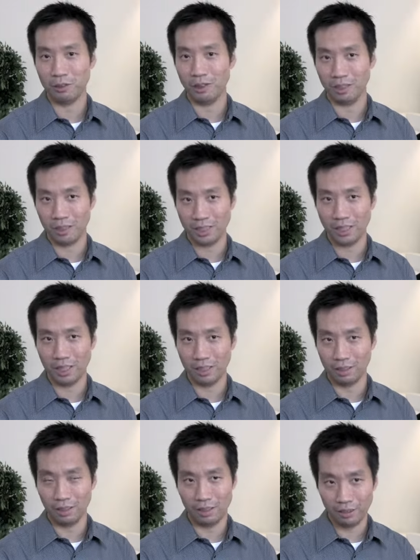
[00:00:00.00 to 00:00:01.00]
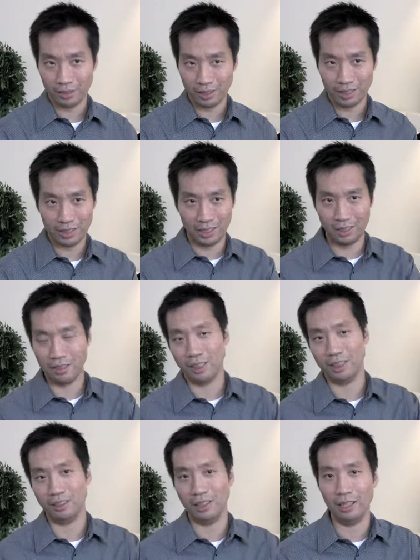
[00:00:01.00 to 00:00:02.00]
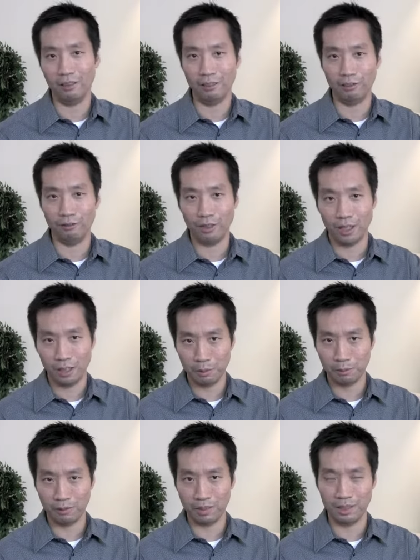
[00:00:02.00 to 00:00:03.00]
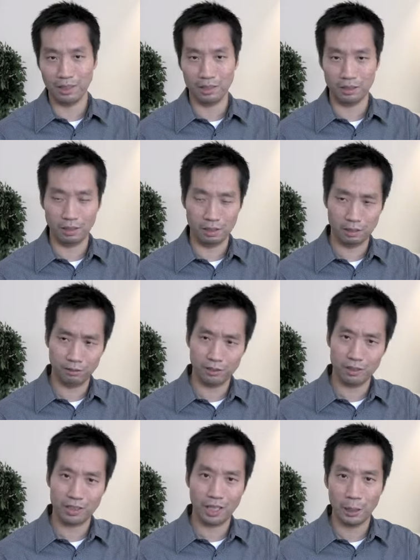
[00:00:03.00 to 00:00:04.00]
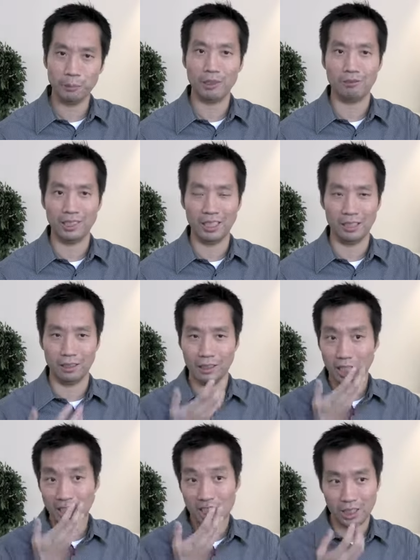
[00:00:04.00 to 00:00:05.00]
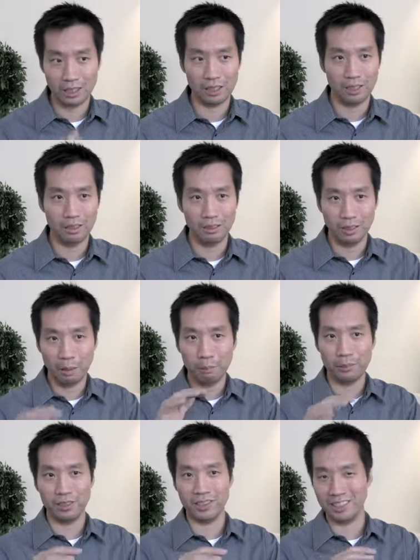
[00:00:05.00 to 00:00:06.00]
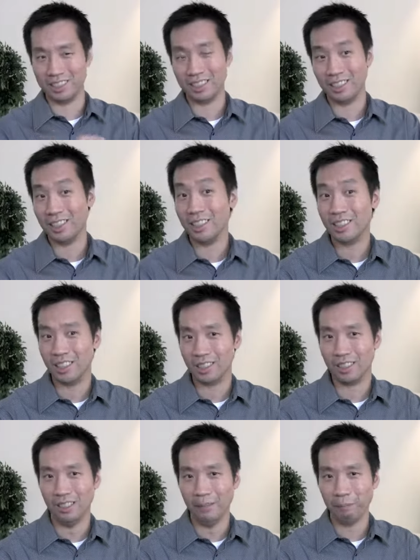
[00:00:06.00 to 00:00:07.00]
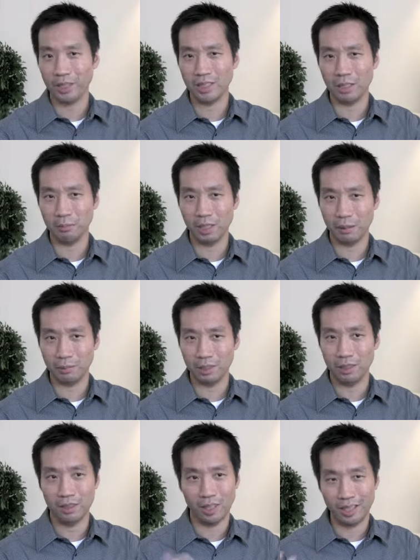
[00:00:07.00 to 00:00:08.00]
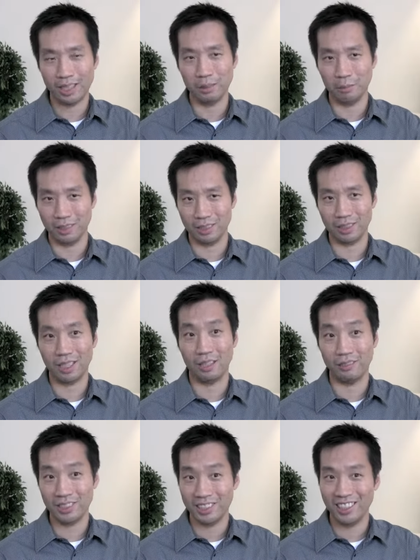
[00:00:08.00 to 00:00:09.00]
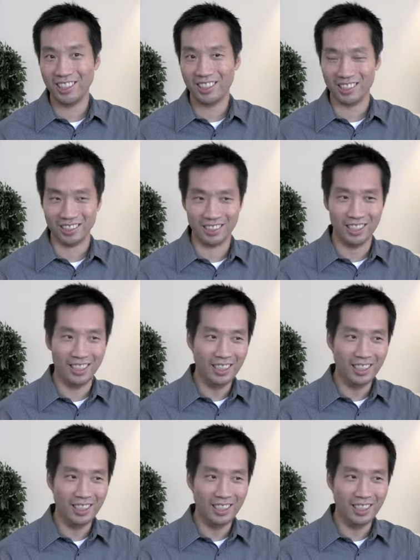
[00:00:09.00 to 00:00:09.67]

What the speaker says: to understand all this data that you have, the volume of the data, the different types of data, not just numbers and statistics, but sometimes documents, conversations,